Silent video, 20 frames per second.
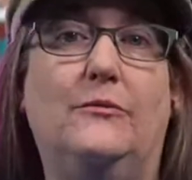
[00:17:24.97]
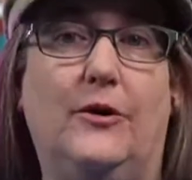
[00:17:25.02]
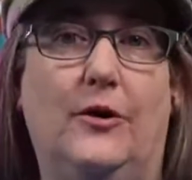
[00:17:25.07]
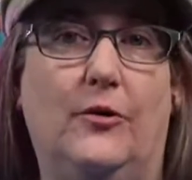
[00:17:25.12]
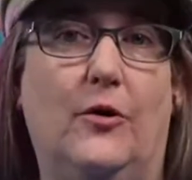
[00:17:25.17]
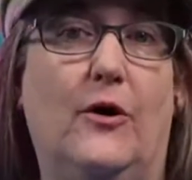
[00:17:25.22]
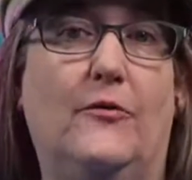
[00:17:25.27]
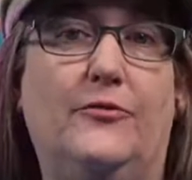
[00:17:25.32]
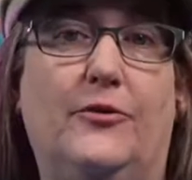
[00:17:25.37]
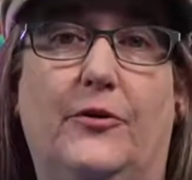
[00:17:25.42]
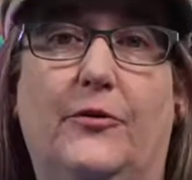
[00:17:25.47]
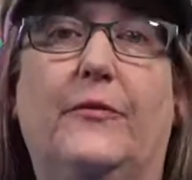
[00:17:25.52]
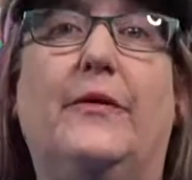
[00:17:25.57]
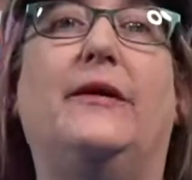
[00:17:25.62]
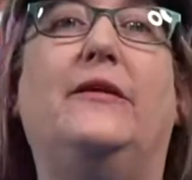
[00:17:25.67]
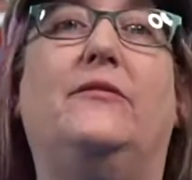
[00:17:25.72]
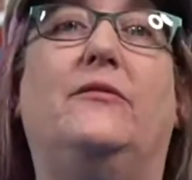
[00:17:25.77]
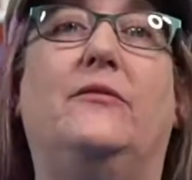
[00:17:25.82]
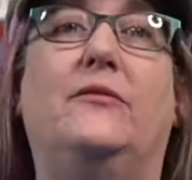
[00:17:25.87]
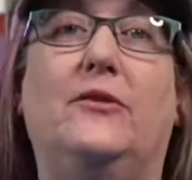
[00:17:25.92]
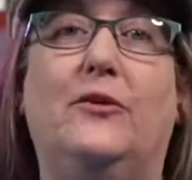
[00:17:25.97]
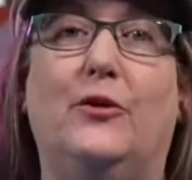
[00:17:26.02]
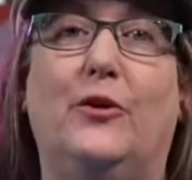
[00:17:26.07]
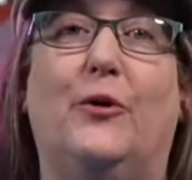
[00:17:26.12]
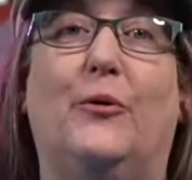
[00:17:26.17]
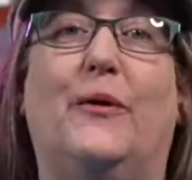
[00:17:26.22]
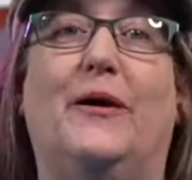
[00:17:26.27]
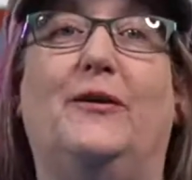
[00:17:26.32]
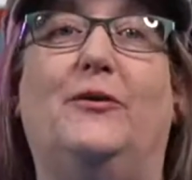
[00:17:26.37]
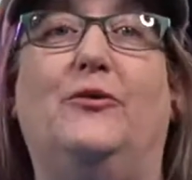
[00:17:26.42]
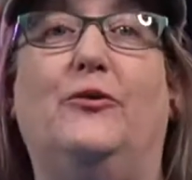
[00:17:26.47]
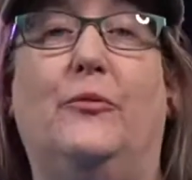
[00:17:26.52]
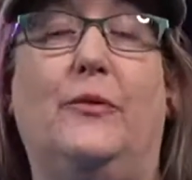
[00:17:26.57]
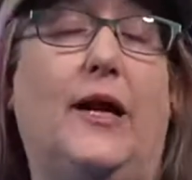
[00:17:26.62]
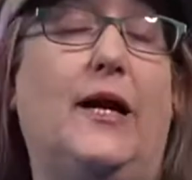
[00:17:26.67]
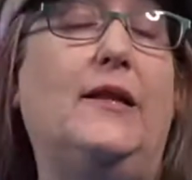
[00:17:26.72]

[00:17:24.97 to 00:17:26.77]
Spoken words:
You're off to the races and you can go ahead and do it.